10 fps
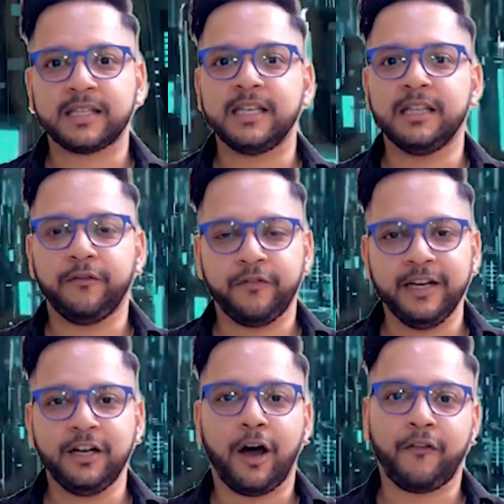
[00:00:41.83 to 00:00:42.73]
in the
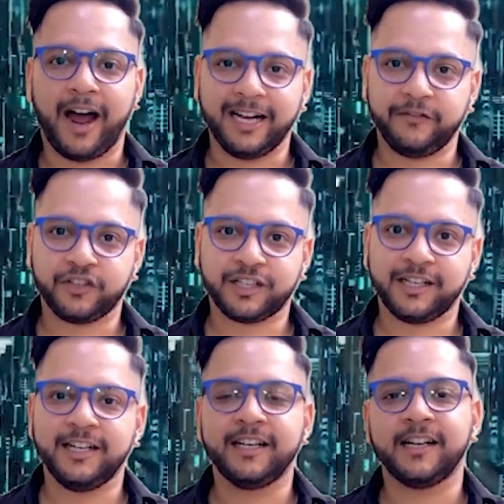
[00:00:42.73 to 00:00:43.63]
field of artificial
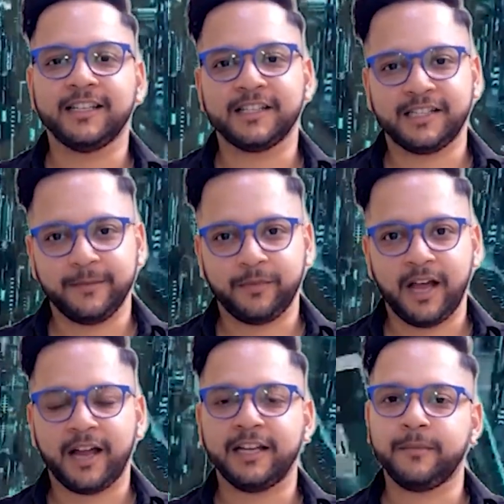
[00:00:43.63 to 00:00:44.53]
intelligence, deep
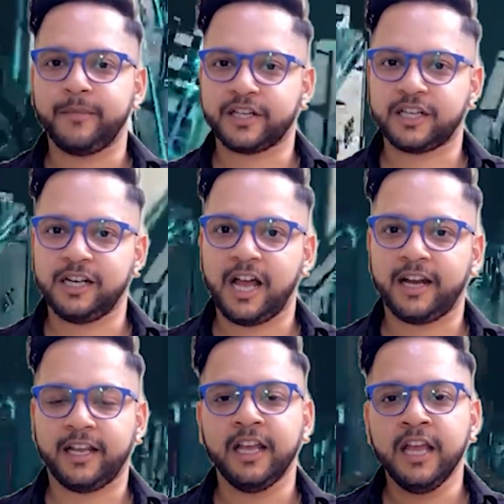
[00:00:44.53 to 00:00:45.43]
learning, machine
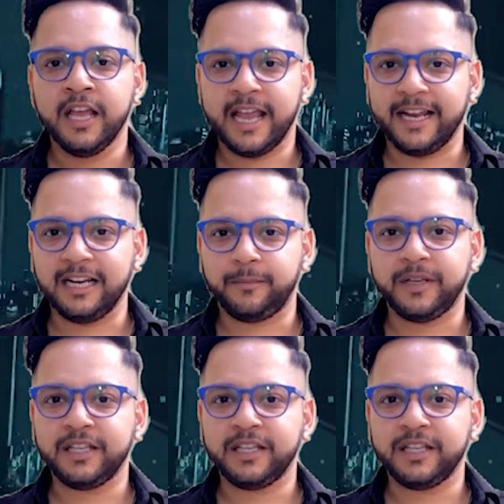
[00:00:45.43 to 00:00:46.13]
learning, NLP,